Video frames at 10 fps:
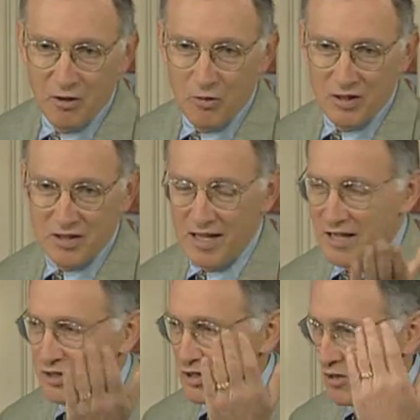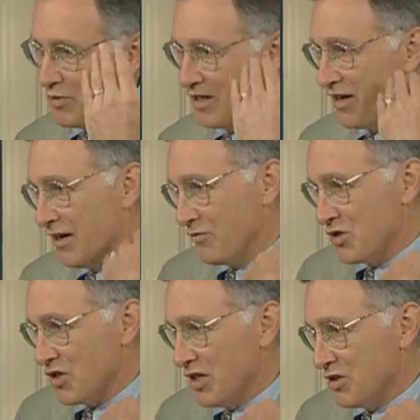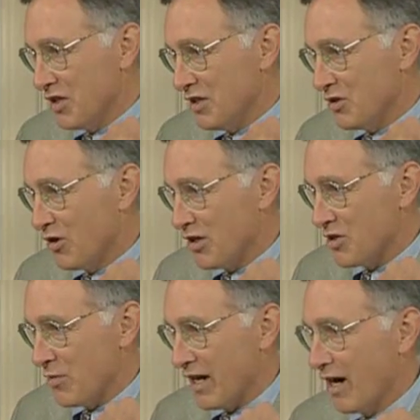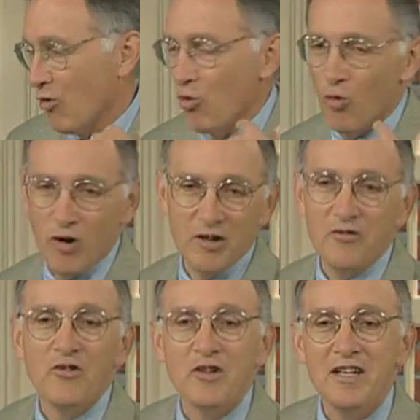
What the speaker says: who engages him in conversation and talks about how wonderful